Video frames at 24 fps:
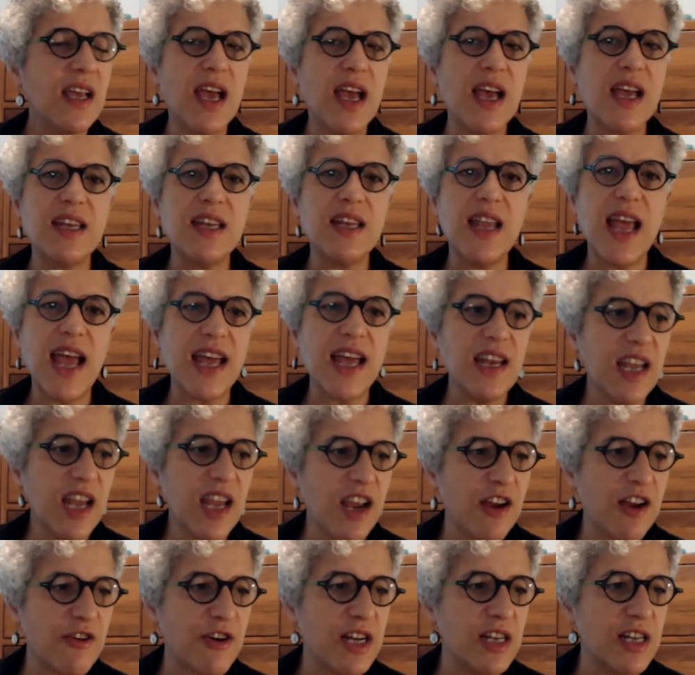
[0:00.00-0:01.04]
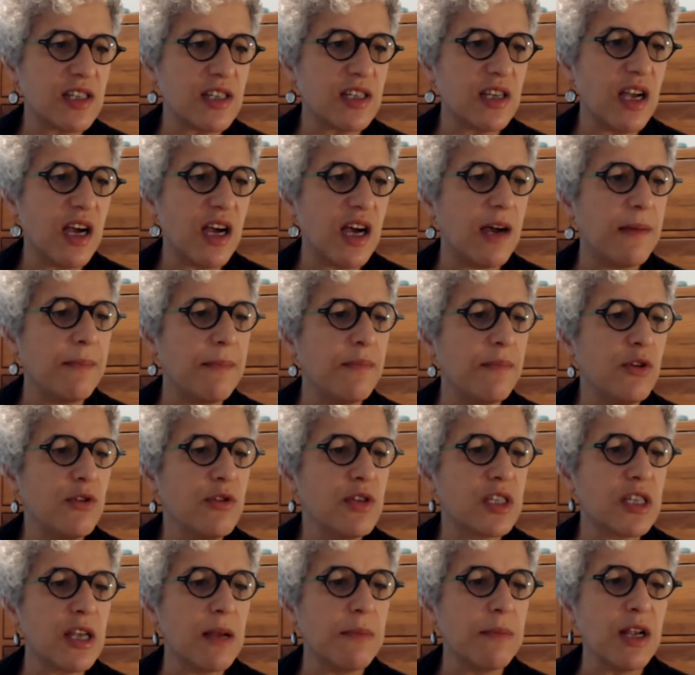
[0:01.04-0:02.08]
And adherents um, who
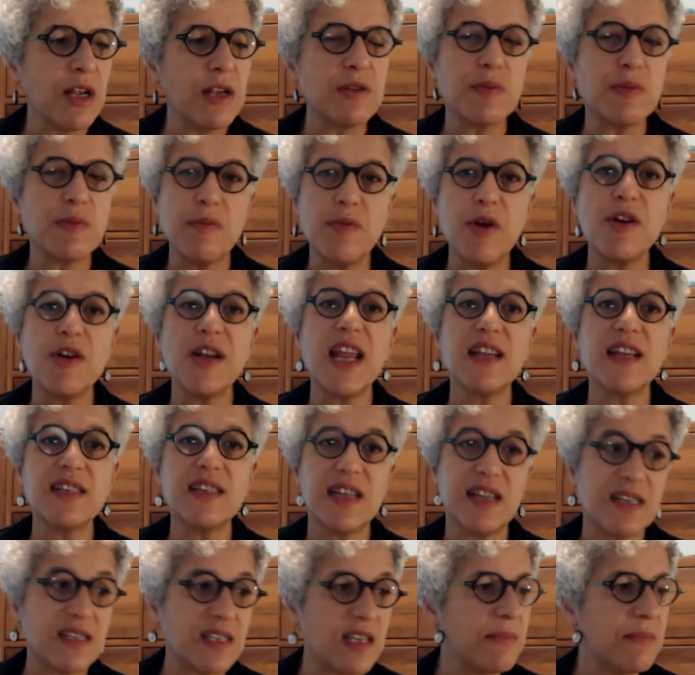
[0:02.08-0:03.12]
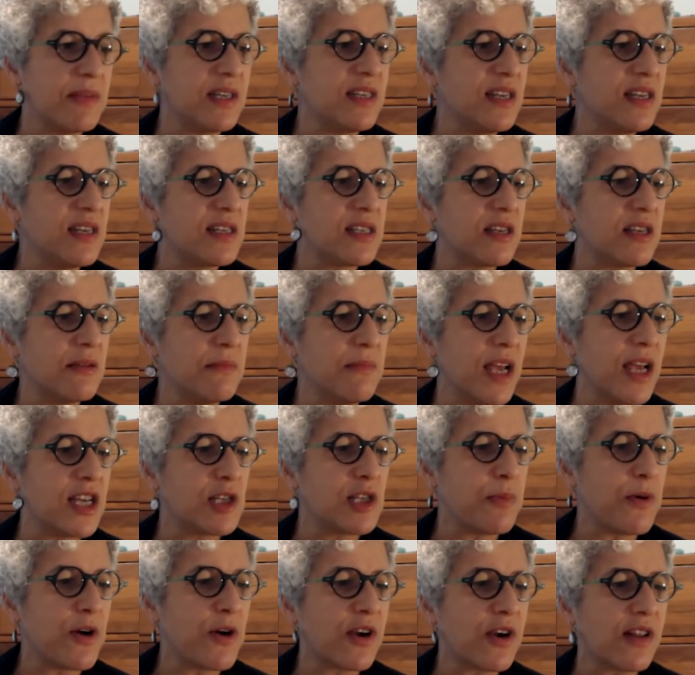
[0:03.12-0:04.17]
sometimes promote anti Semitism
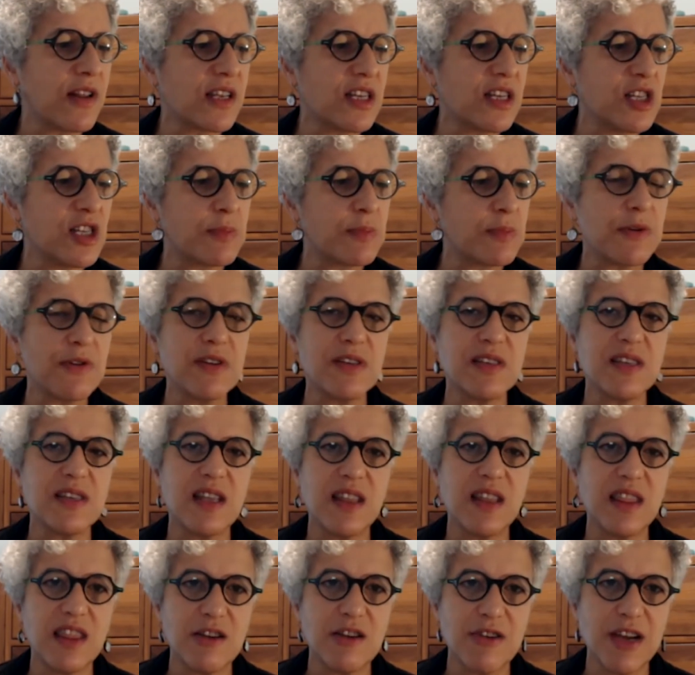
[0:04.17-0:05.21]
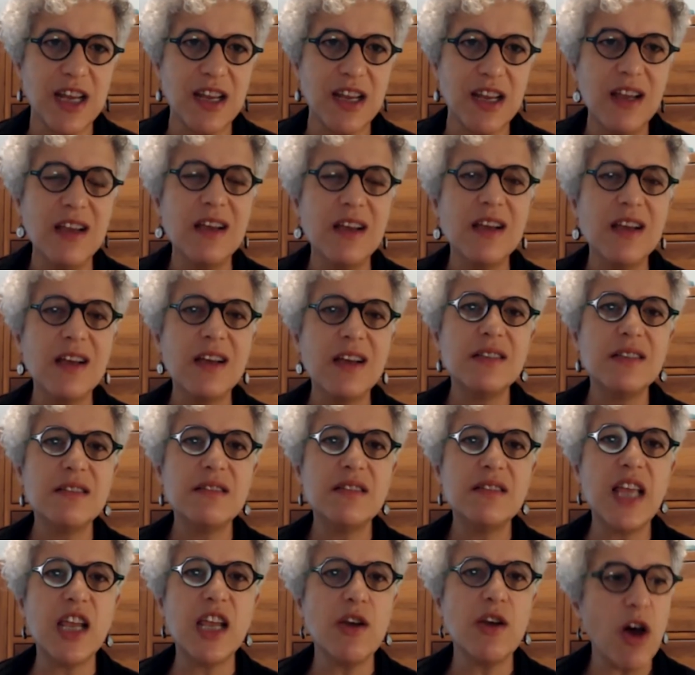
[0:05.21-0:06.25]
as part of the conspiracy theory.
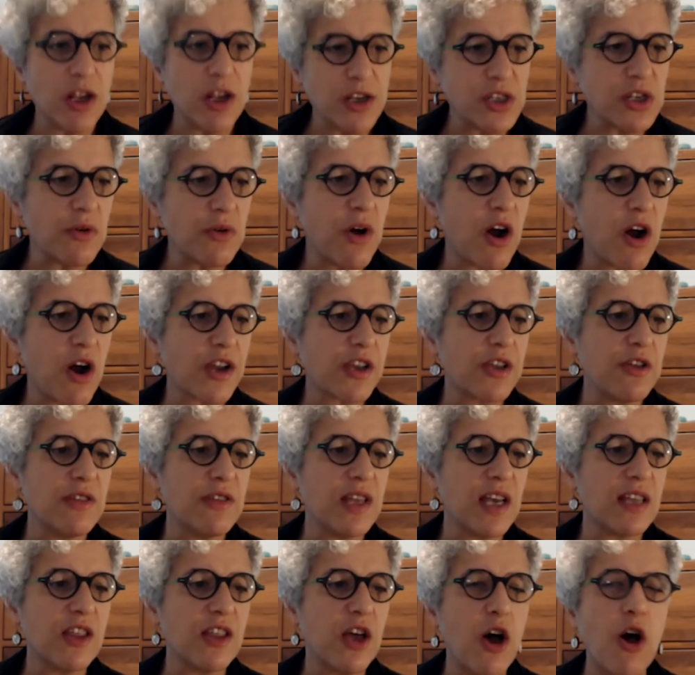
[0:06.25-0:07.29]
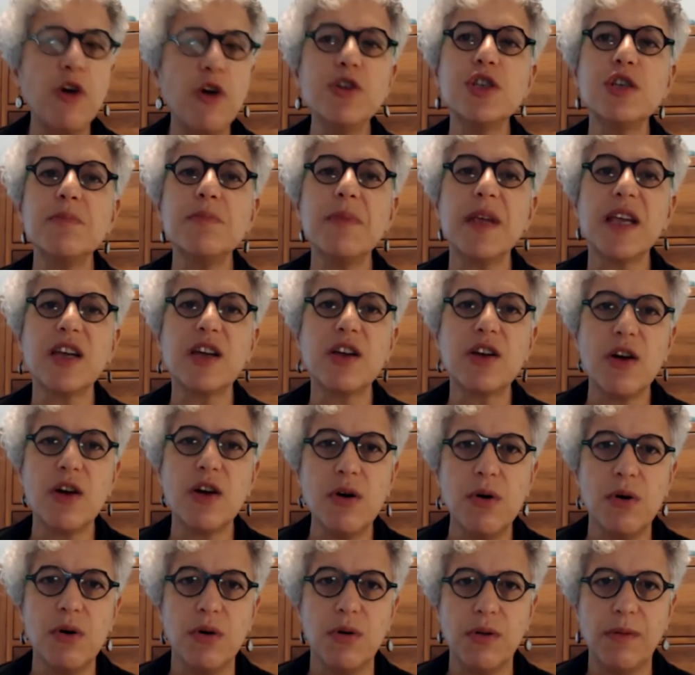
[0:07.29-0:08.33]
They also argue that the ultimate
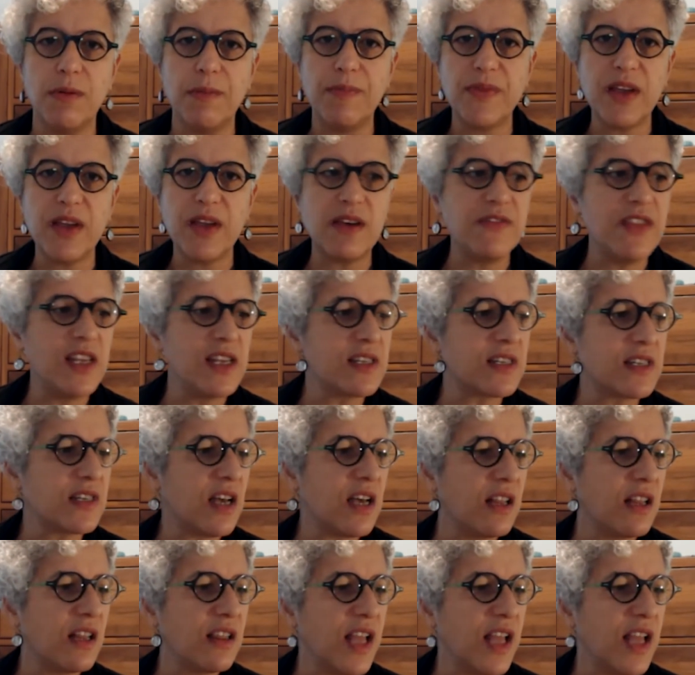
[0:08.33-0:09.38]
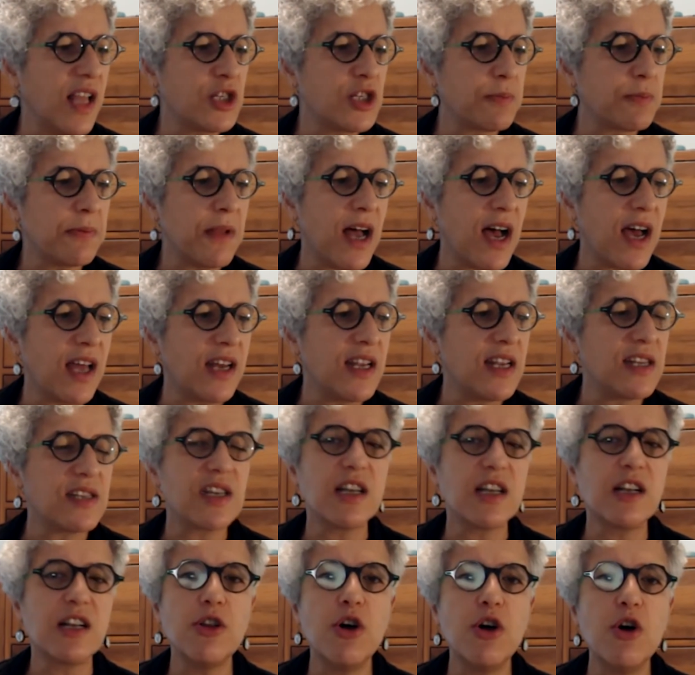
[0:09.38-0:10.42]
goal of this alleged plot is
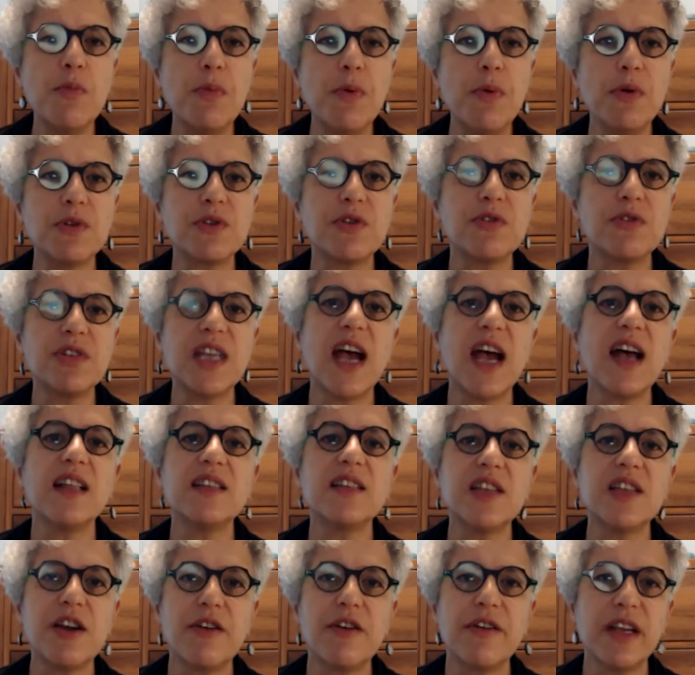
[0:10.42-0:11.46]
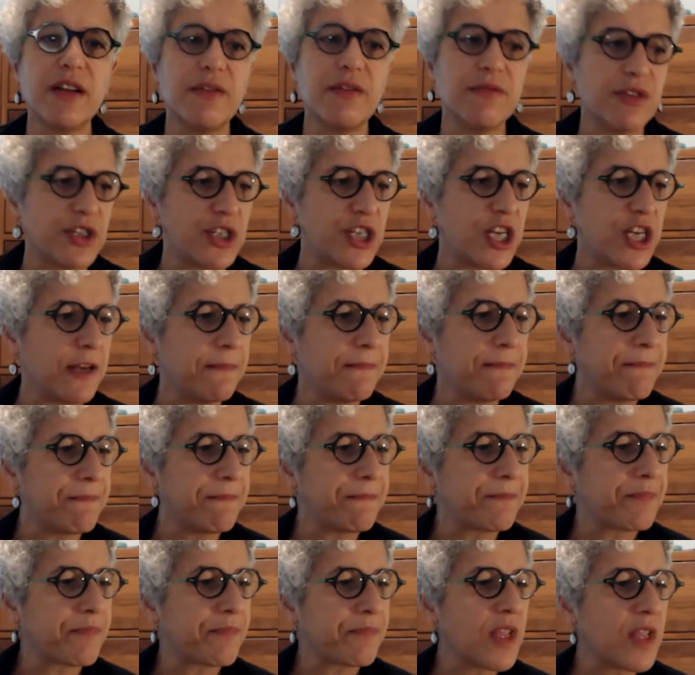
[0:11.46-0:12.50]
a global totalitarian regime.
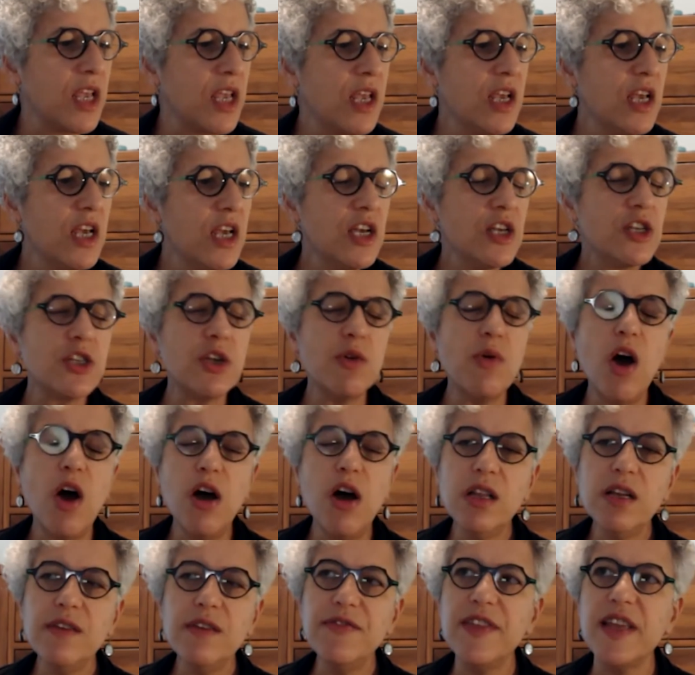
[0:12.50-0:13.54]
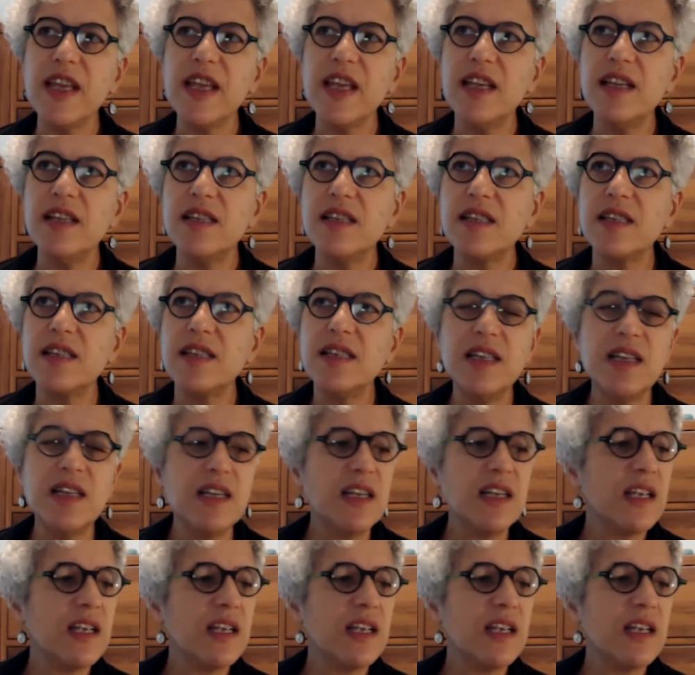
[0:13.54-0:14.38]
So, all of these